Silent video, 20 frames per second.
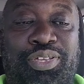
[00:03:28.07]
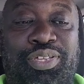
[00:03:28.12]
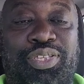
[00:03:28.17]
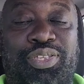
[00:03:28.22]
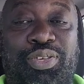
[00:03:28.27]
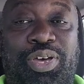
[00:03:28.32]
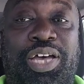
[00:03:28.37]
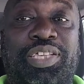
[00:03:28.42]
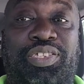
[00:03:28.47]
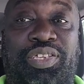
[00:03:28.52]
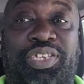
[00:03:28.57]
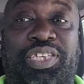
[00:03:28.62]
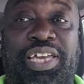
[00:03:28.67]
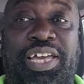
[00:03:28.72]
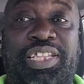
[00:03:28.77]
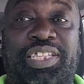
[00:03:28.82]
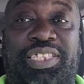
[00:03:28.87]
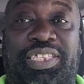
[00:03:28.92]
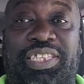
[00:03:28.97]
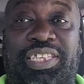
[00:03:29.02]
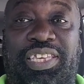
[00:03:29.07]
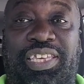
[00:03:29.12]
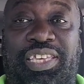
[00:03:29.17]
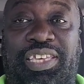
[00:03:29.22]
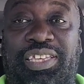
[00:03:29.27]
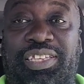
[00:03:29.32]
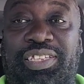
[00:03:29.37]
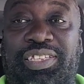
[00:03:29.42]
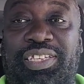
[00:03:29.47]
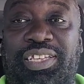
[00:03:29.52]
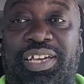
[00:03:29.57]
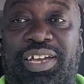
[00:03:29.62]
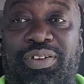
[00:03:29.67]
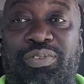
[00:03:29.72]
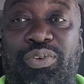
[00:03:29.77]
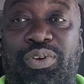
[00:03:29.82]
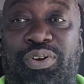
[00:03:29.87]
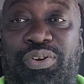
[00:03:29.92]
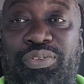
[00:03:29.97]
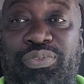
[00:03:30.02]
So as you can see
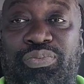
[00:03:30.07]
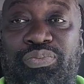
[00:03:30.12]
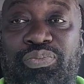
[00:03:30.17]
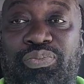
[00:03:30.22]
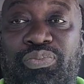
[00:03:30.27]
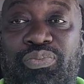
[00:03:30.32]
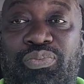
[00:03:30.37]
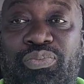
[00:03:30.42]
around,